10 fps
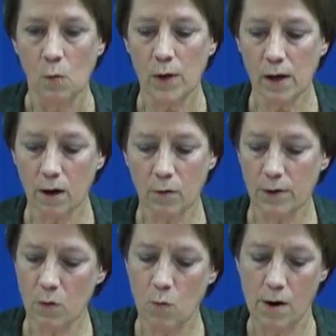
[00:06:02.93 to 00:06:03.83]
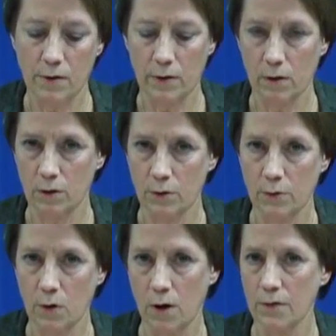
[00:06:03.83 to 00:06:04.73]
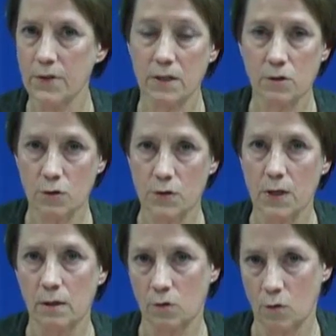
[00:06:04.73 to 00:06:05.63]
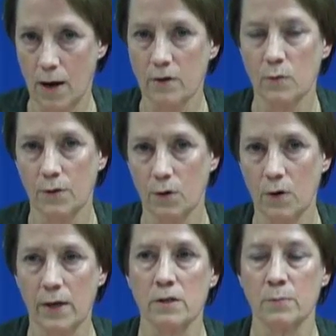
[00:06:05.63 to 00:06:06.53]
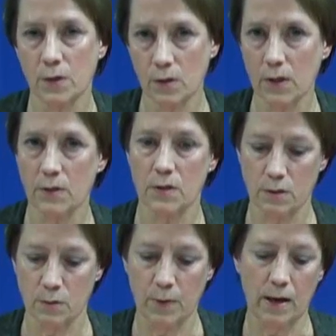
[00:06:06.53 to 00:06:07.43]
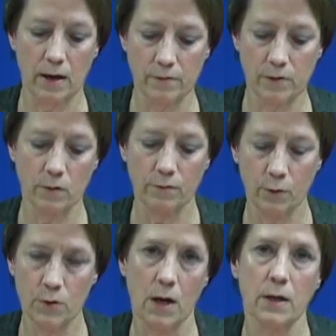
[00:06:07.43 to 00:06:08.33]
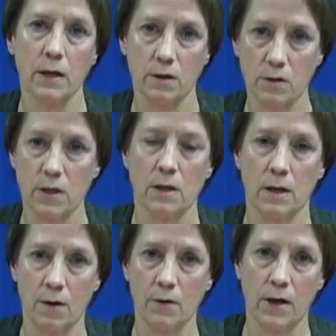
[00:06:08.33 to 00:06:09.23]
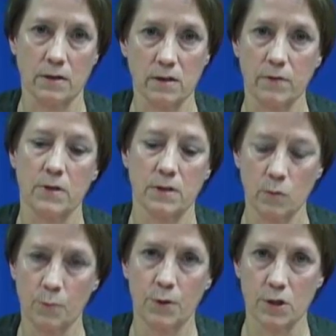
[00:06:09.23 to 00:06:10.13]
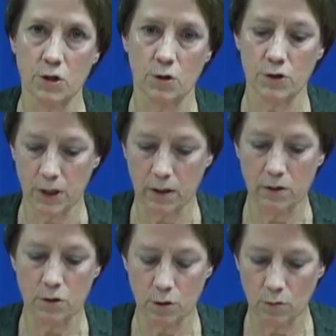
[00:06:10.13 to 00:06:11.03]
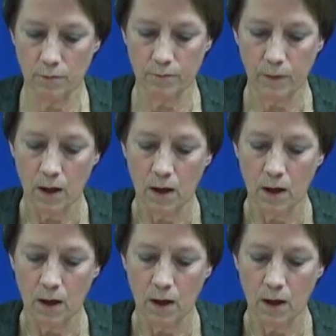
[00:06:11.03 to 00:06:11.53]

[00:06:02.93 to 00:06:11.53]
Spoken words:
we are going to want to include all the teachers that interact with her and experience this behavior of her not carrying out activities that we're pretty sure she can do.